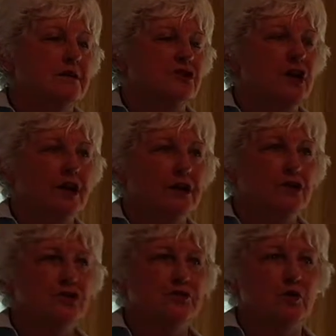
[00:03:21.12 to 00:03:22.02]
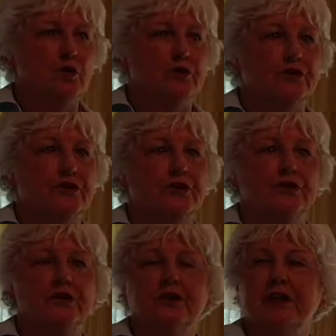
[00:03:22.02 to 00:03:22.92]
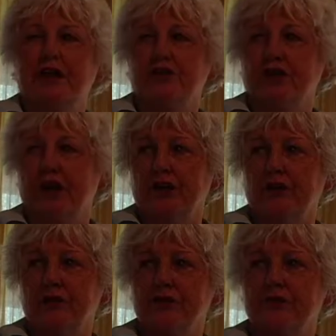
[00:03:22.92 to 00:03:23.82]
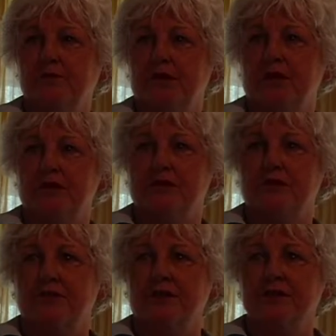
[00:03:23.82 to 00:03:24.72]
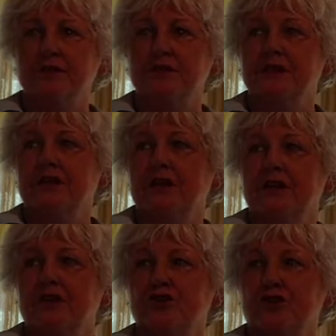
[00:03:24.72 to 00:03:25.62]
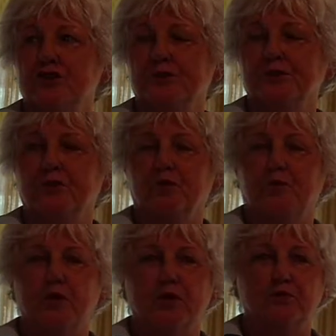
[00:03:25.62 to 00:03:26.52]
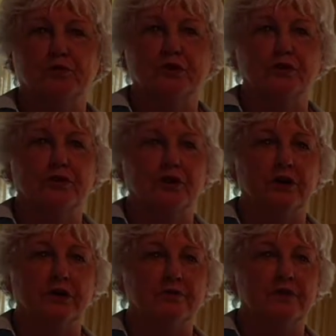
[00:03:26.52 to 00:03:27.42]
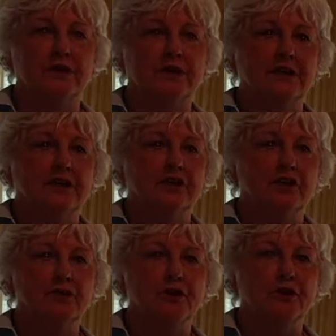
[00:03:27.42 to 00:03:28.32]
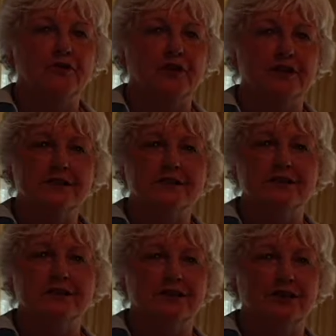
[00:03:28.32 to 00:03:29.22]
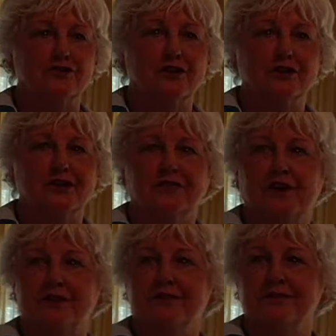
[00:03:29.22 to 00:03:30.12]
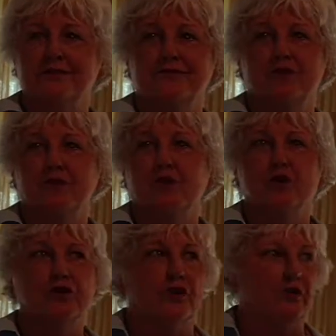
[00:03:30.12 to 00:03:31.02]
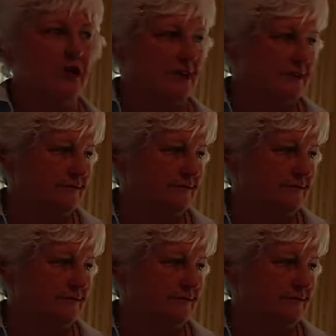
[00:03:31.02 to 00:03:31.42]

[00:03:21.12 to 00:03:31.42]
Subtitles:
challenge for the educators, because these children were born with computer devices, electronic devices from birth on.